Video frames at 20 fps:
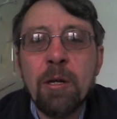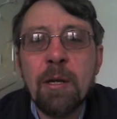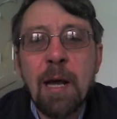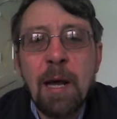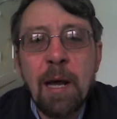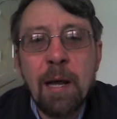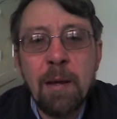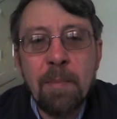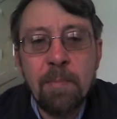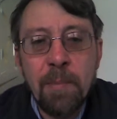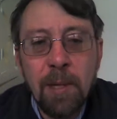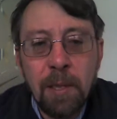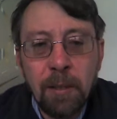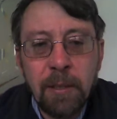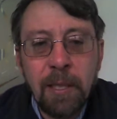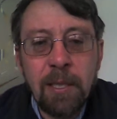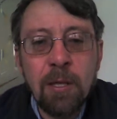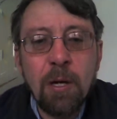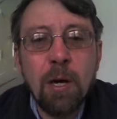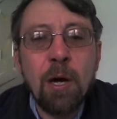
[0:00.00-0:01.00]
and
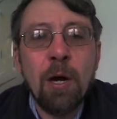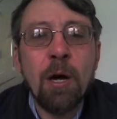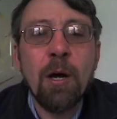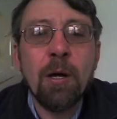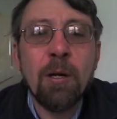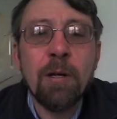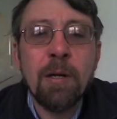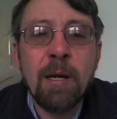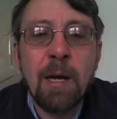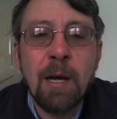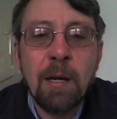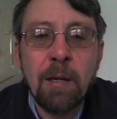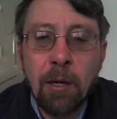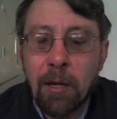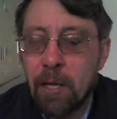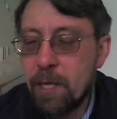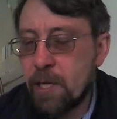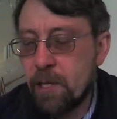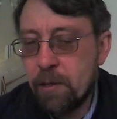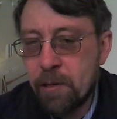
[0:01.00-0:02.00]
building on, and not
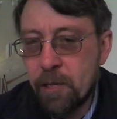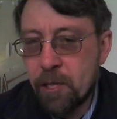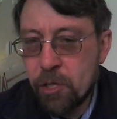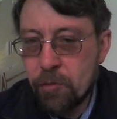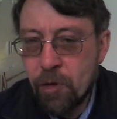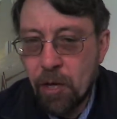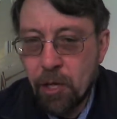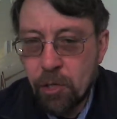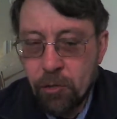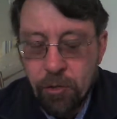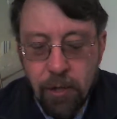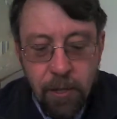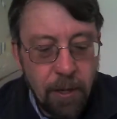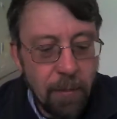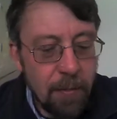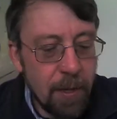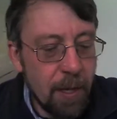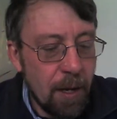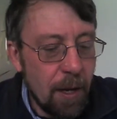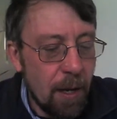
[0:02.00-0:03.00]
necessarily structuring
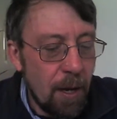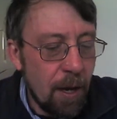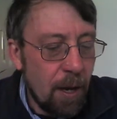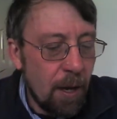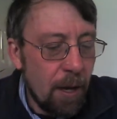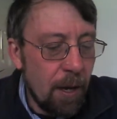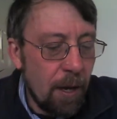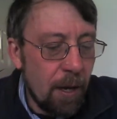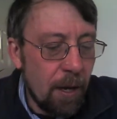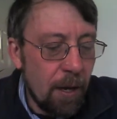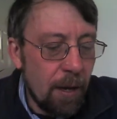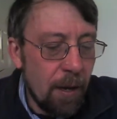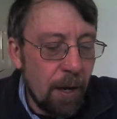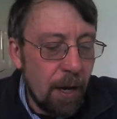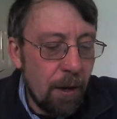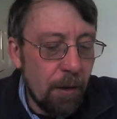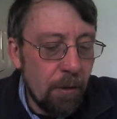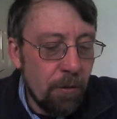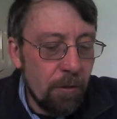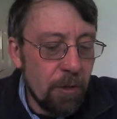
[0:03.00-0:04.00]

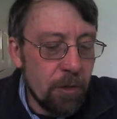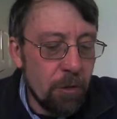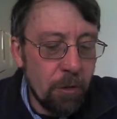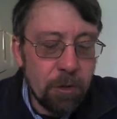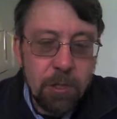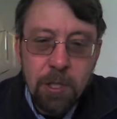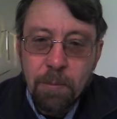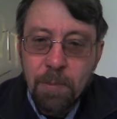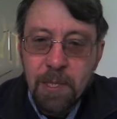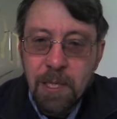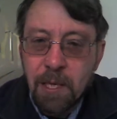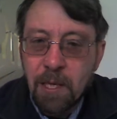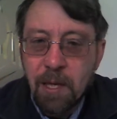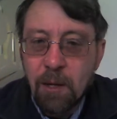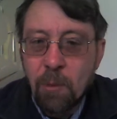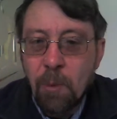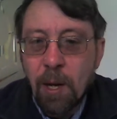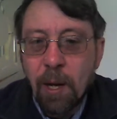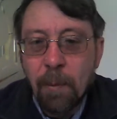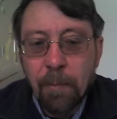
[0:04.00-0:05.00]
our resources particularly
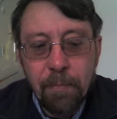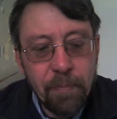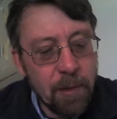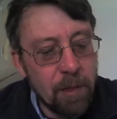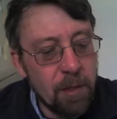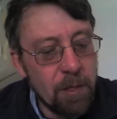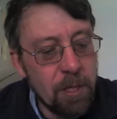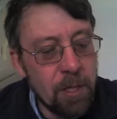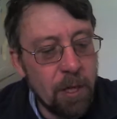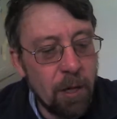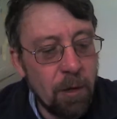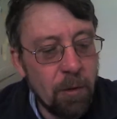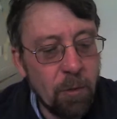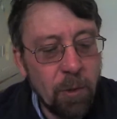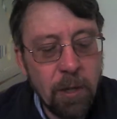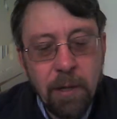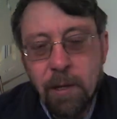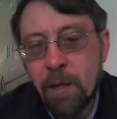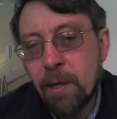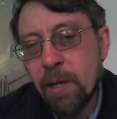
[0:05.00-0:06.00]
well. So one of
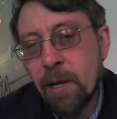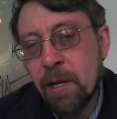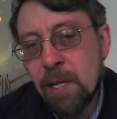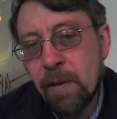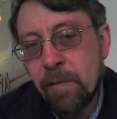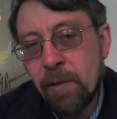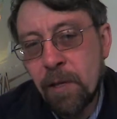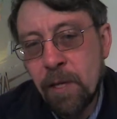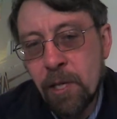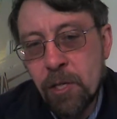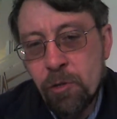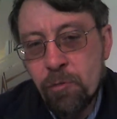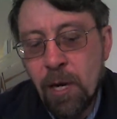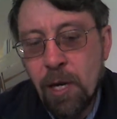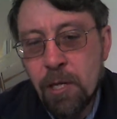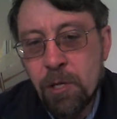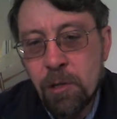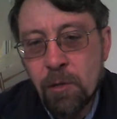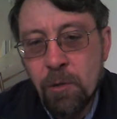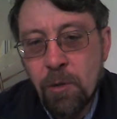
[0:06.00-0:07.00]
the things I've done is try
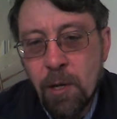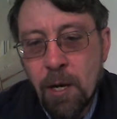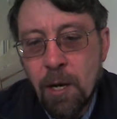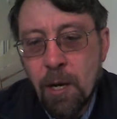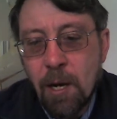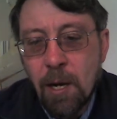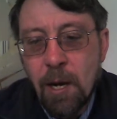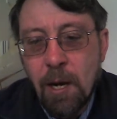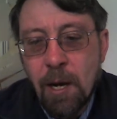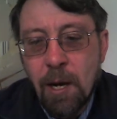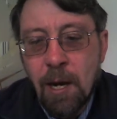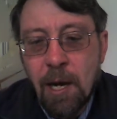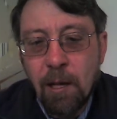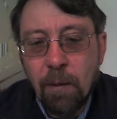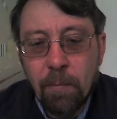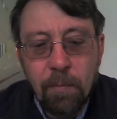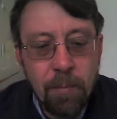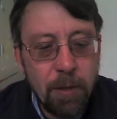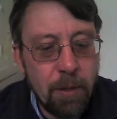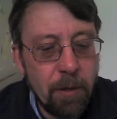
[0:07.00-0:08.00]
to
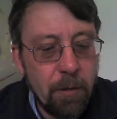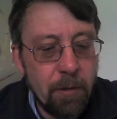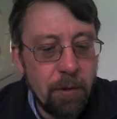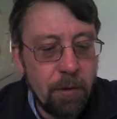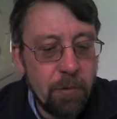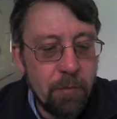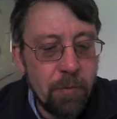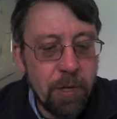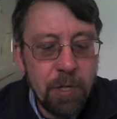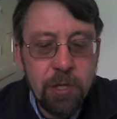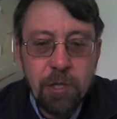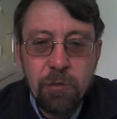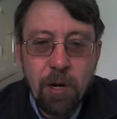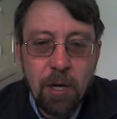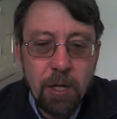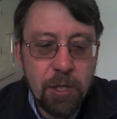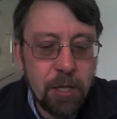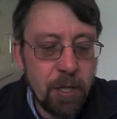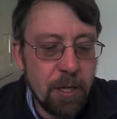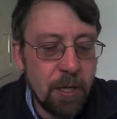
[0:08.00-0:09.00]
help
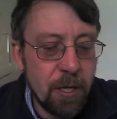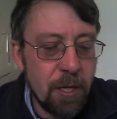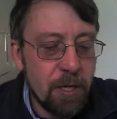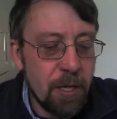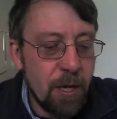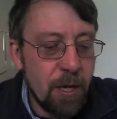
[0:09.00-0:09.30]
restructure these.